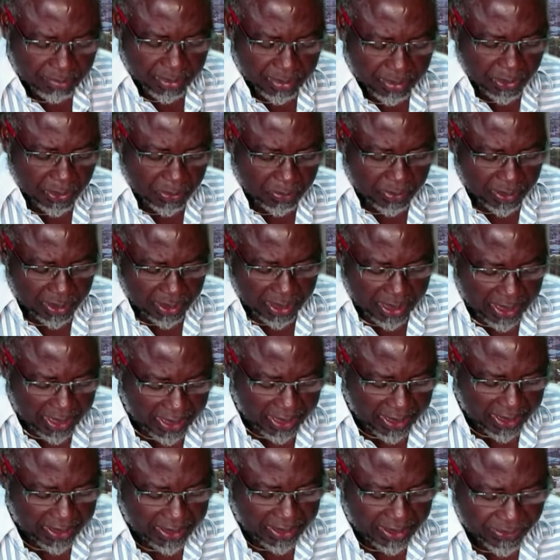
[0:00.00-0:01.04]
May you be
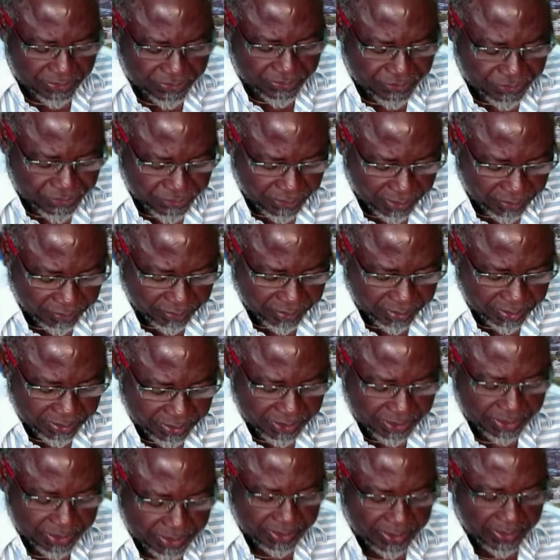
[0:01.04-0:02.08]
highly
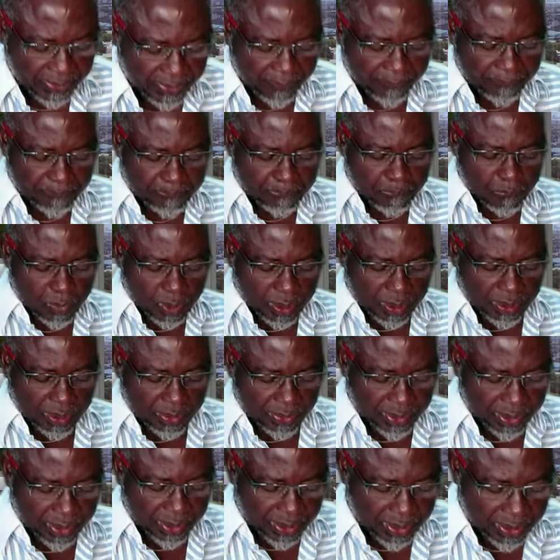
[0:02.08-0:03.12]
favored
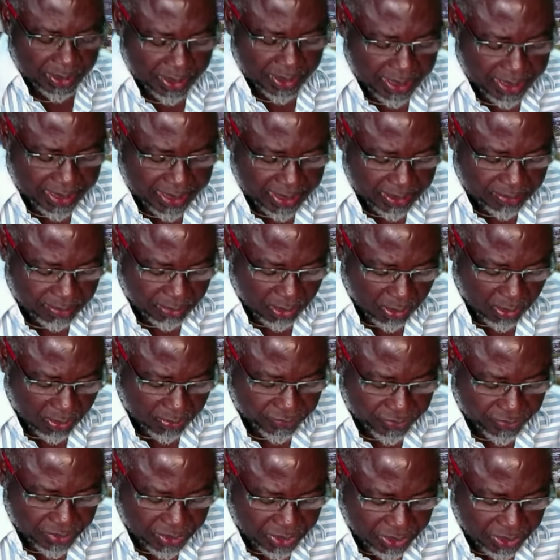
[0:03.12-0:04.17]
in the name
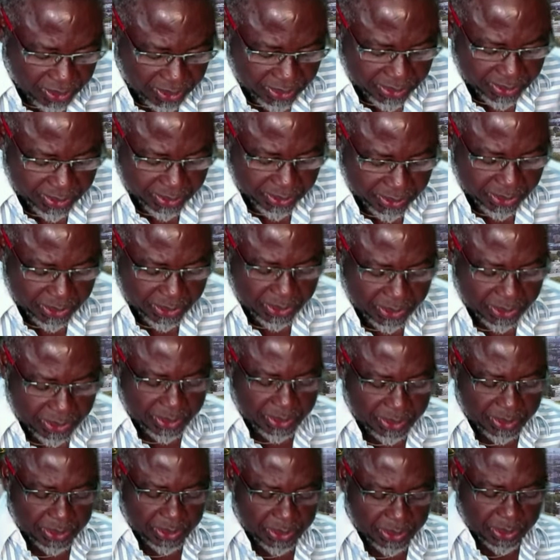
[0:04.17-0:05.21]
of
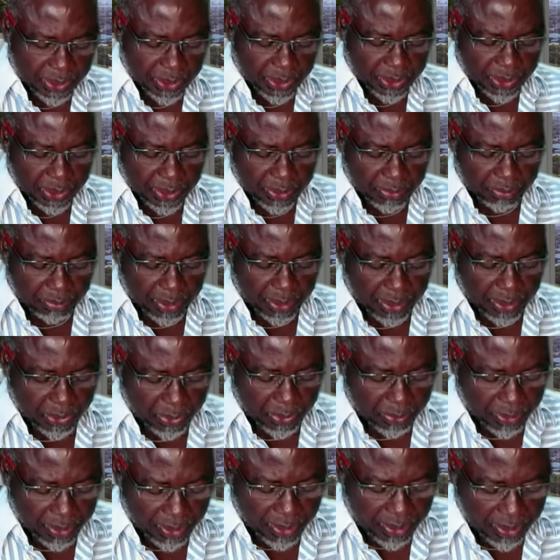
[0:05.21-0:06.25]
Jesus. May
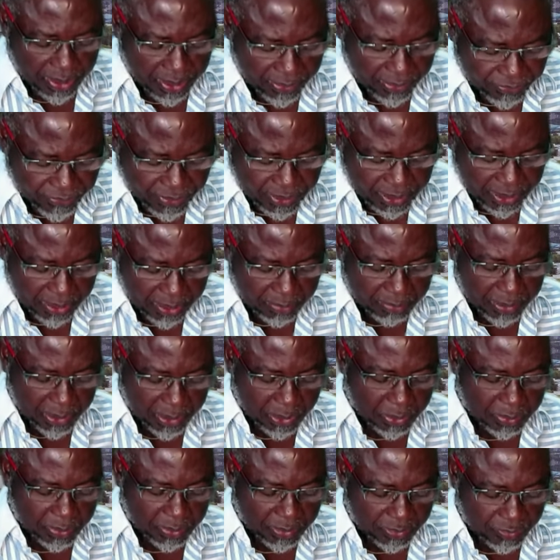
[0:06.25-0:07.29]
you be lifted. May
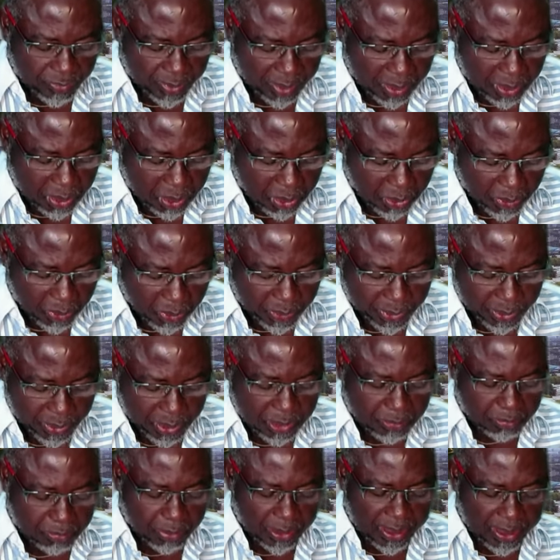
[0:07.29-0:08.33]
you be
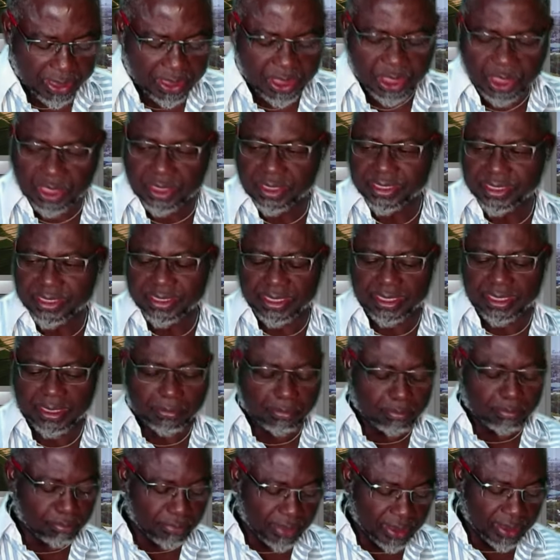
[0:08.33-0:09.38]
victorious. Bletchley
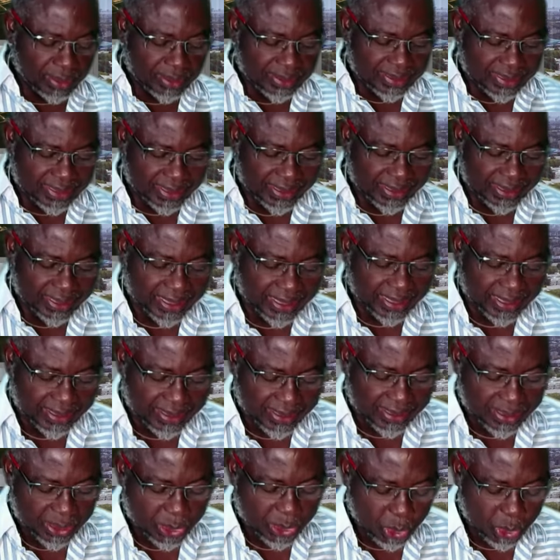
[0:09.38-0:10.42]
in Milton
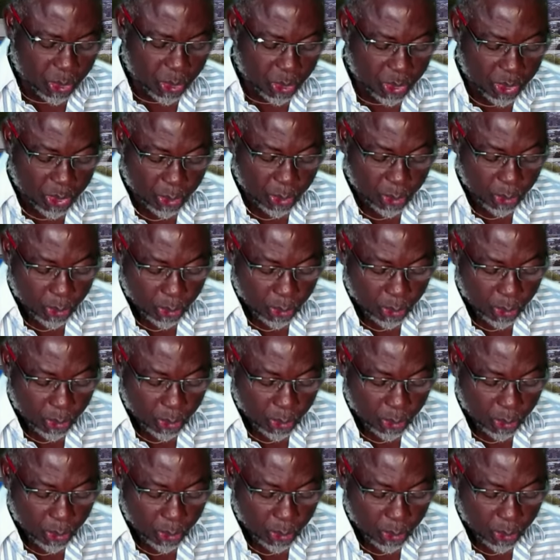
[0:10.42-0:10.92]
Keynes,